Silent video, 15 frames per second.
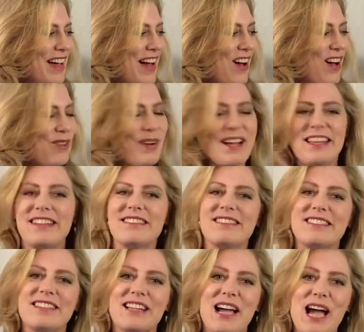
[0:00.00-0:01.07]
All right,
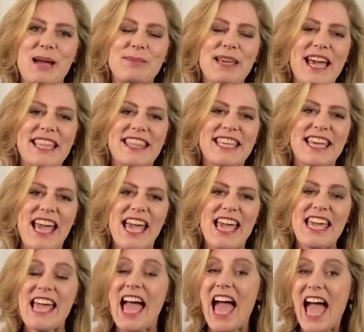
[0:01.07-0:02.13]
I'm Cathy
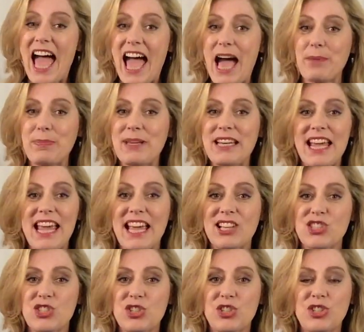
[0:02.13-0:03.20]
K, happy to
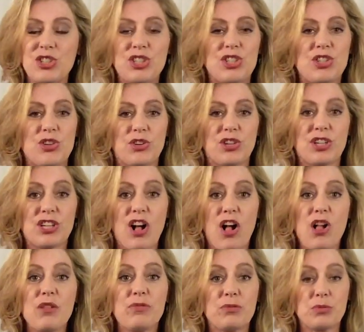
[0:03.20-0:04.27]
answer your
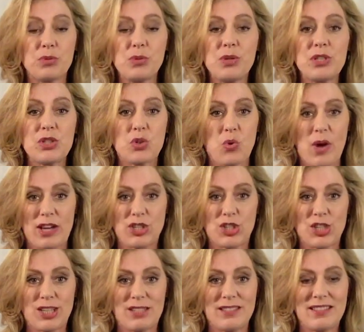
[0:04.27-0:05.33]
golf rules
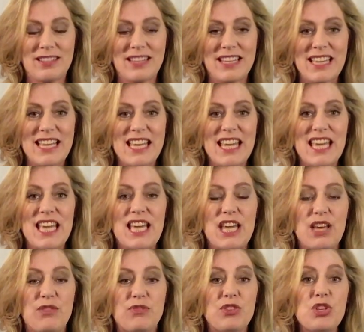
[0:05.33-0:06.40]
questions.
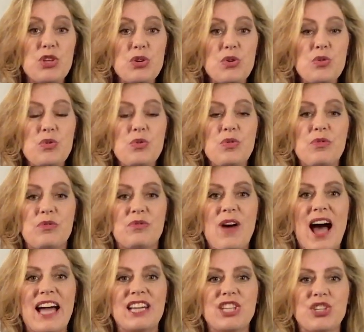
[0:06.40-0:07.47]
If you
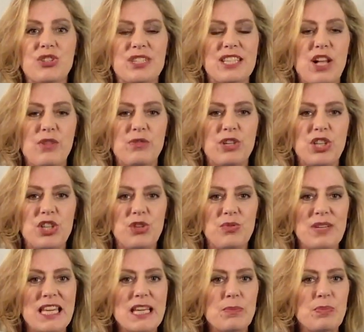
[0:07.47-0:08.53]
find yourself in a
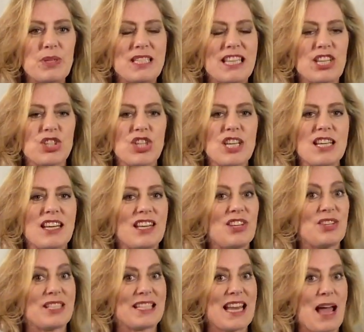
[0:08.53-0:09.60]
unique position and you
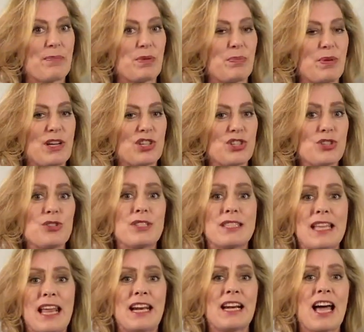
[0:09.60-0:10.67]
snap a picture,
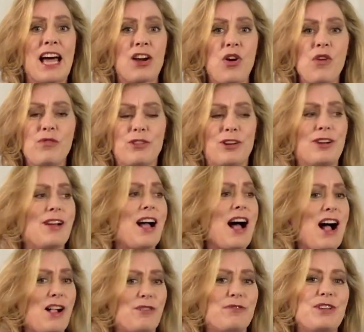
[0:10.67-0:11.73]
send it on over.
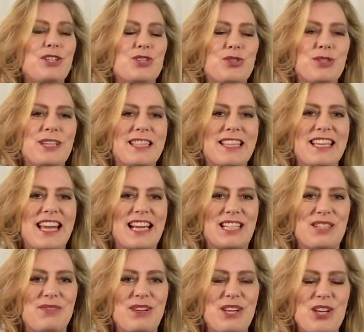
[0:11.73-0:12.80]
I'll feature it in the
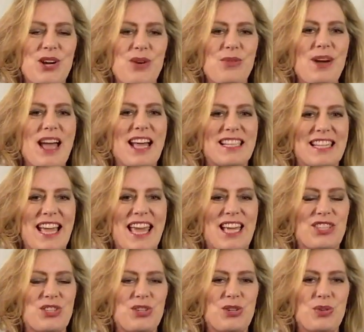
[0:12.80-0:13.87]
next video as I
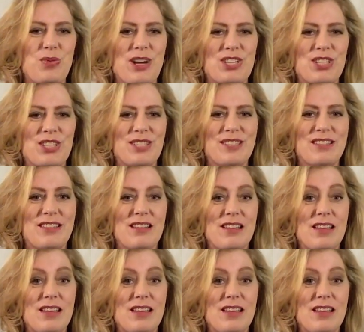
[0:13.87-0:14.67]
answer your questions.